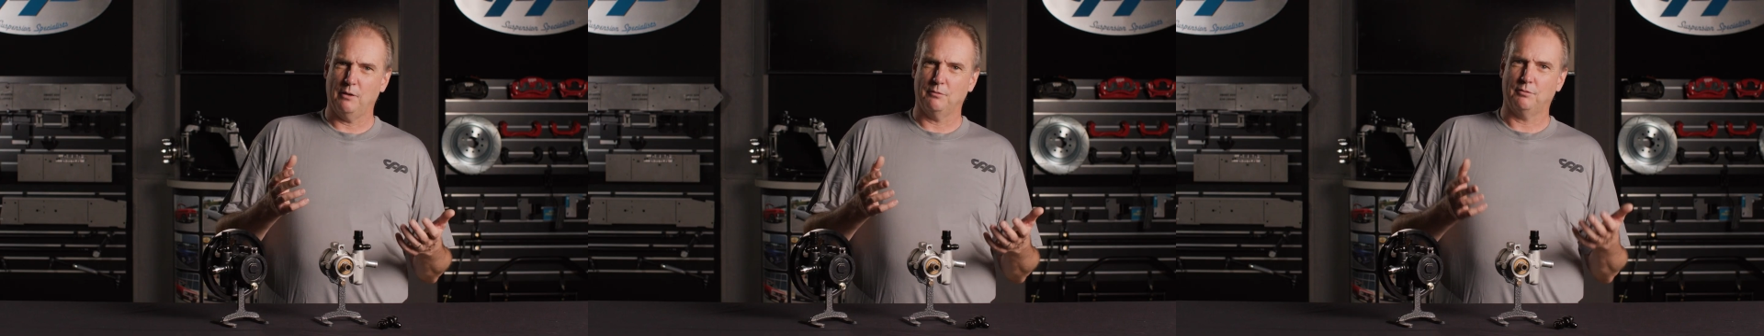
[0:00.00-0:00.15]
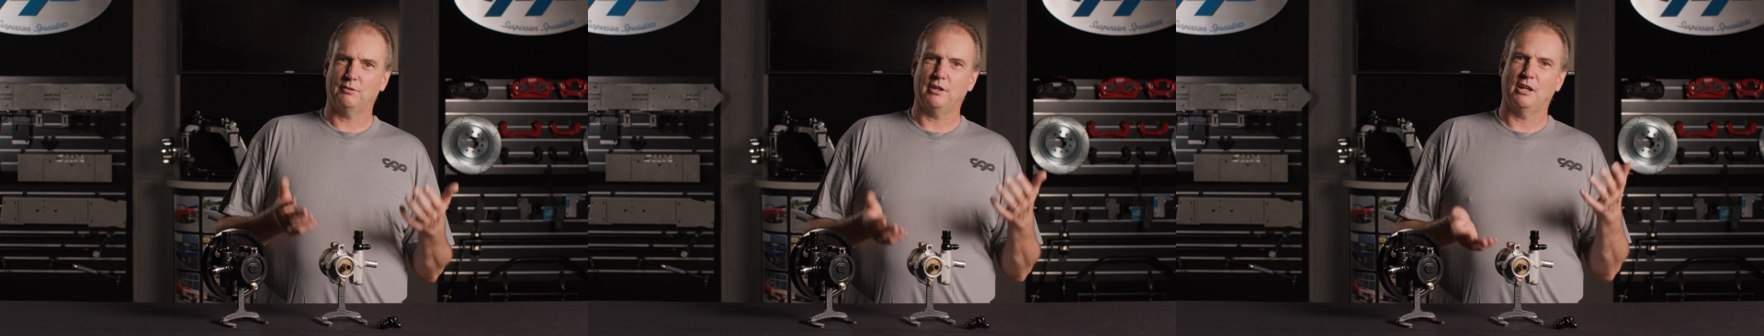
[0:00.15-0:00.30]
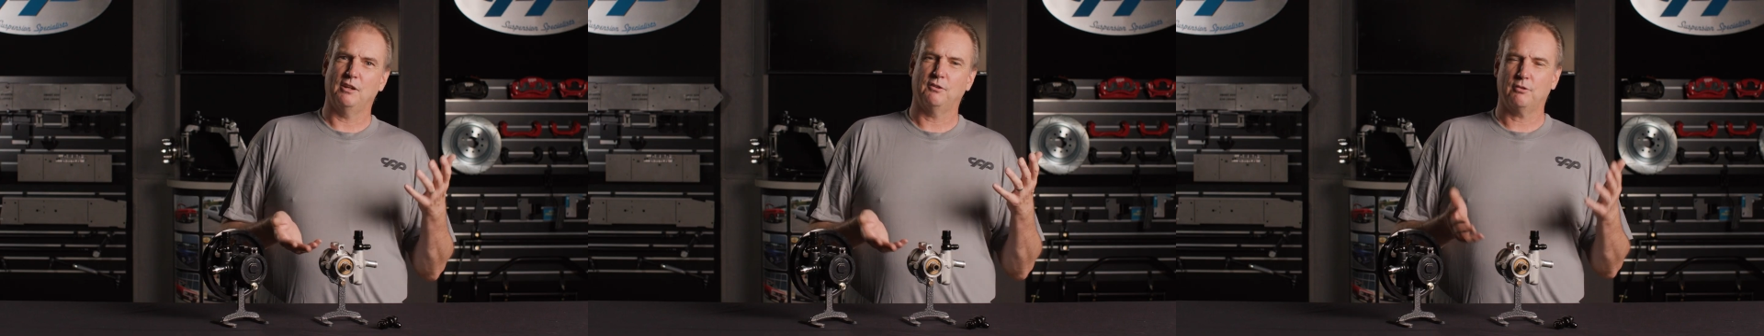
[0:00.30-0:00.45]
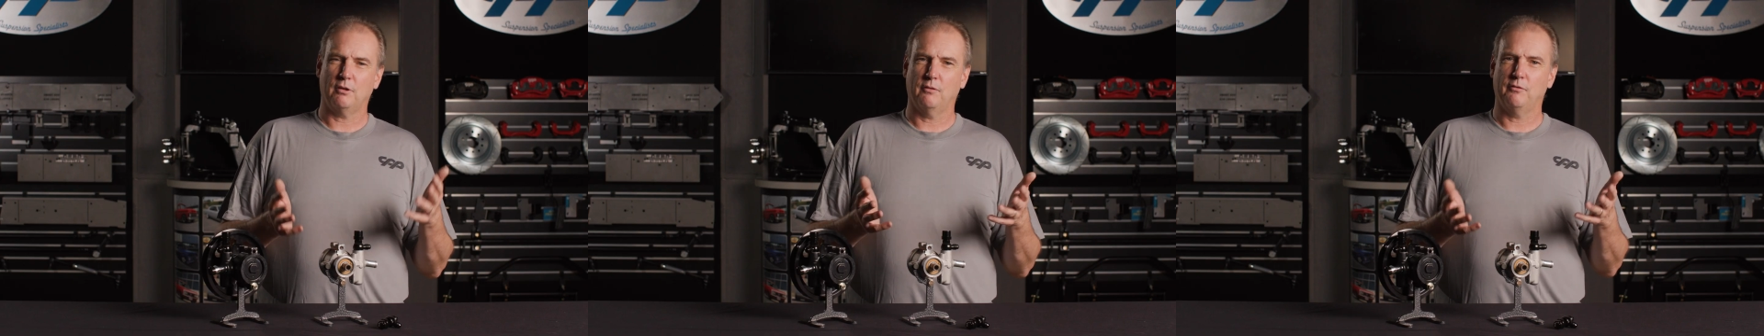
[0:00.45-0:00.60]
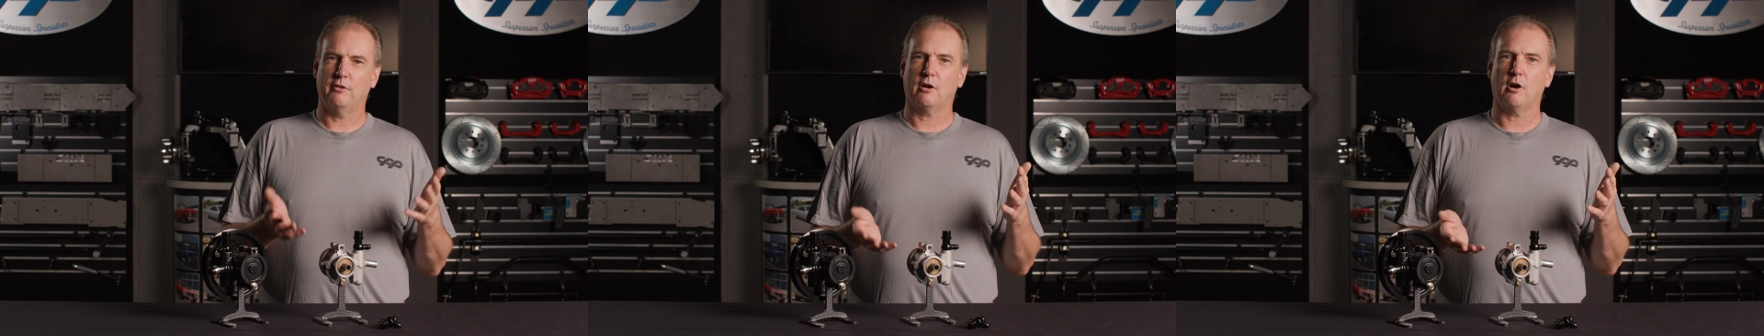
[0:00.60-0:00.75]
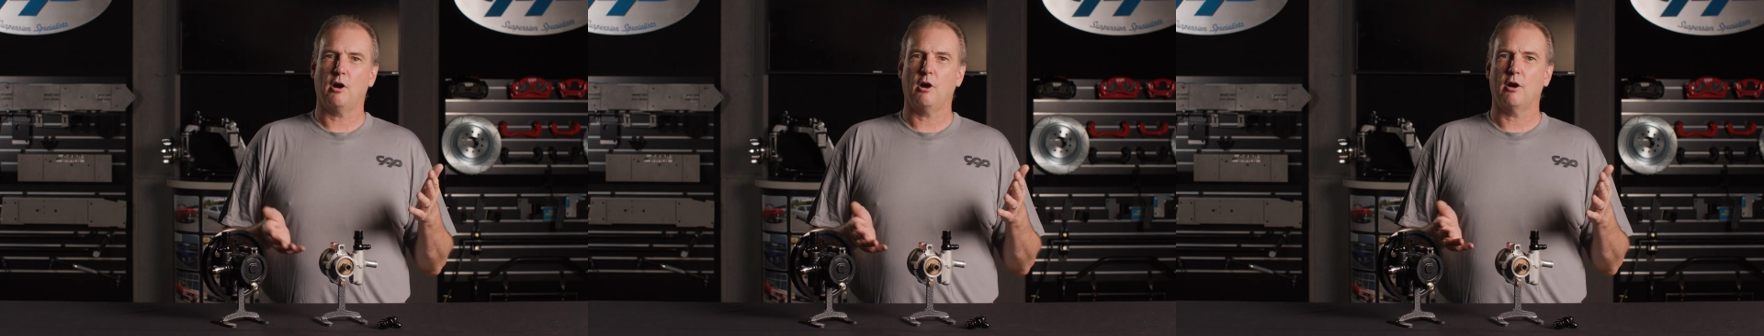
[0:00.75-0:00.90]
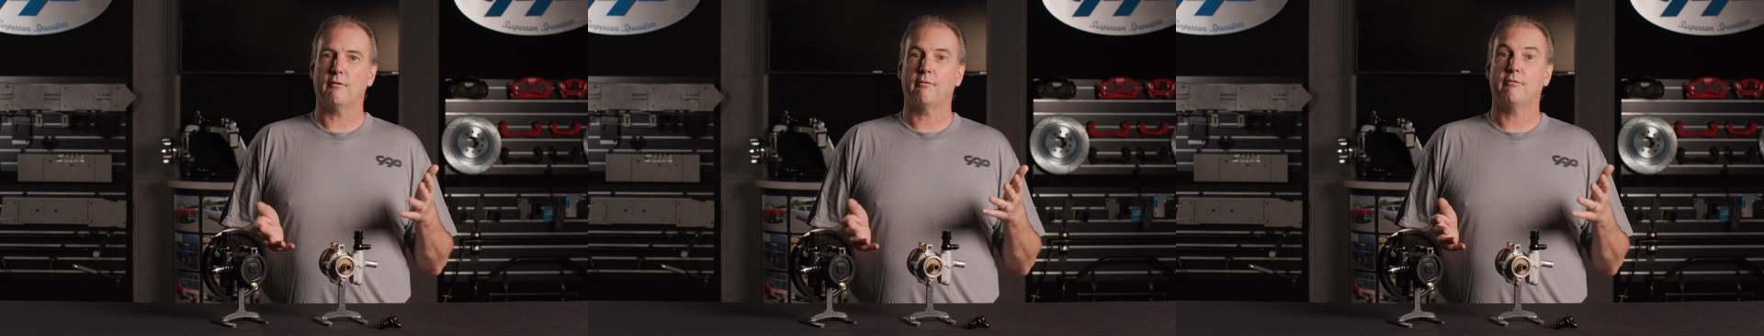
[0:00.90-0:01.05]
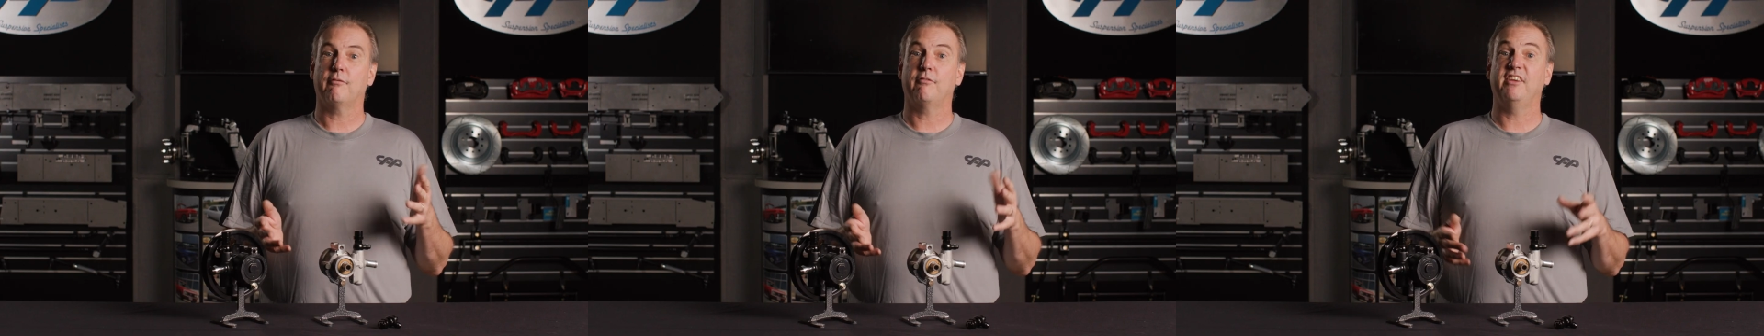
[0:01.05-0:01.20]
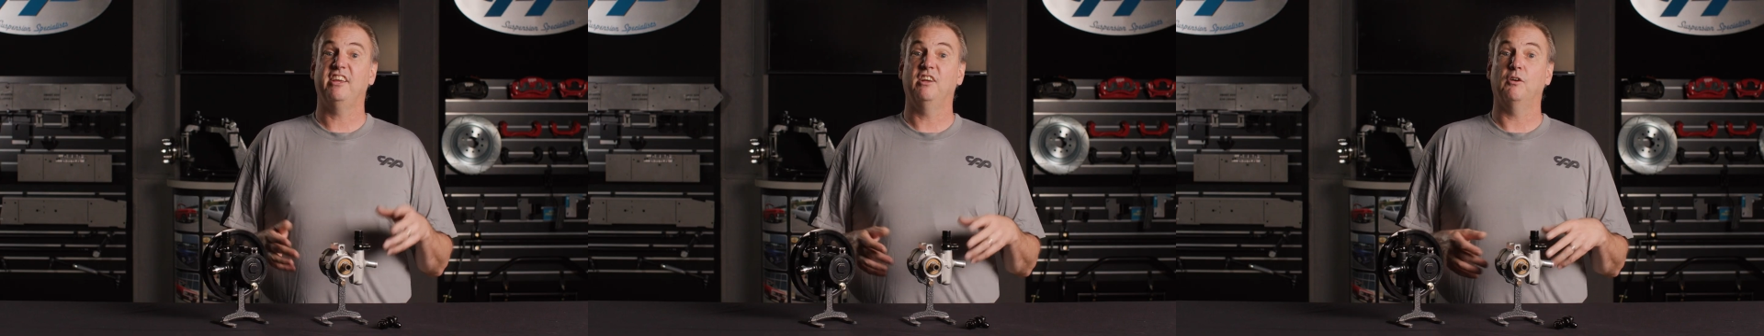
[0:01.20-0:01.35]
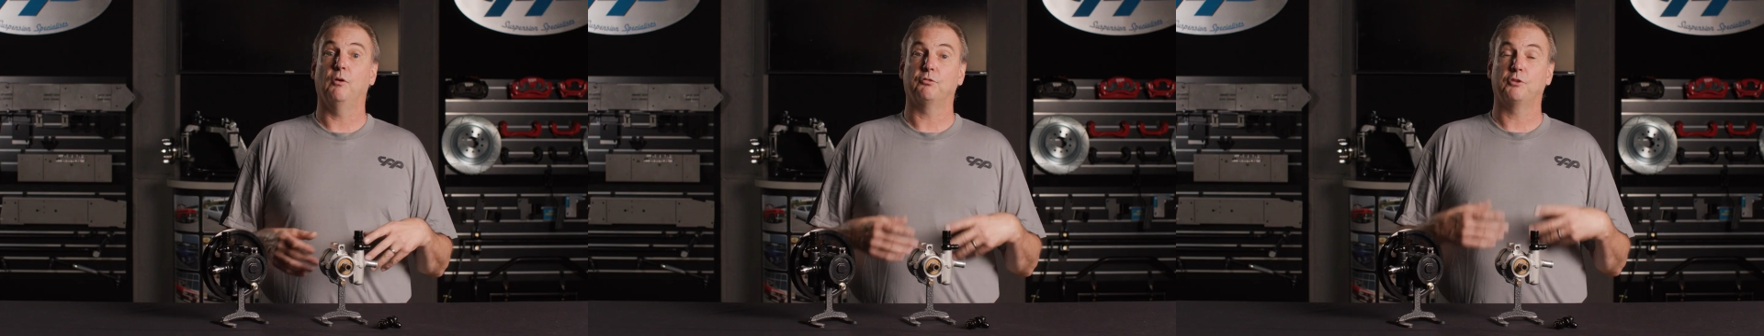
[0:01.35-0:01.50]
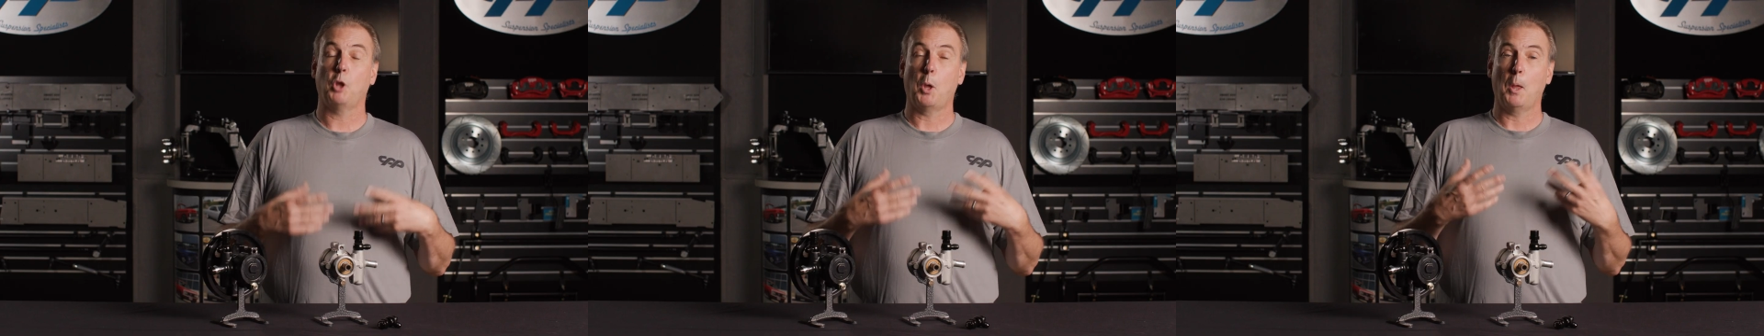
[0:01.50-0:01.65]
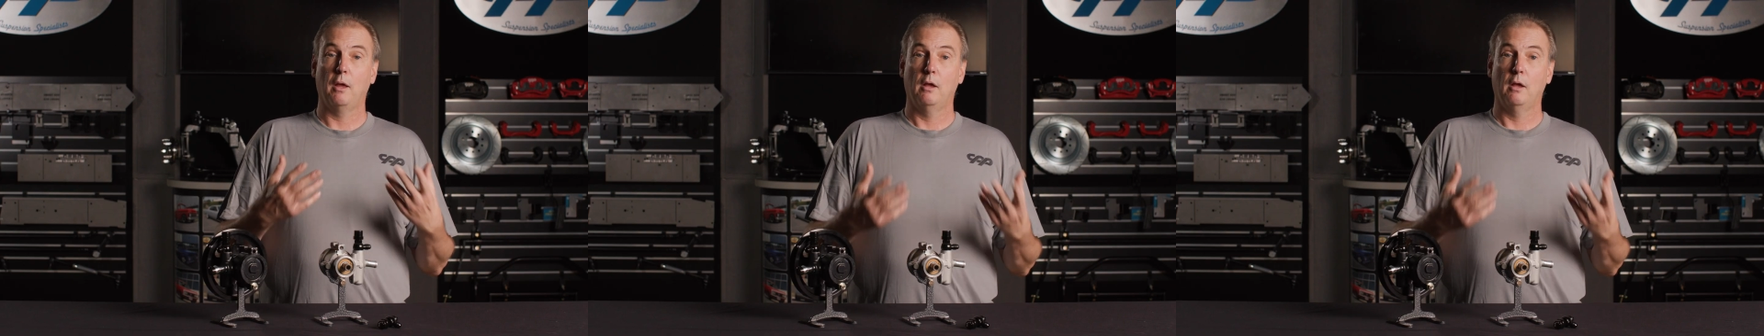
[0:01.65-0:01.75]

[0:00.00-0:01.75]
sensitive the car feels.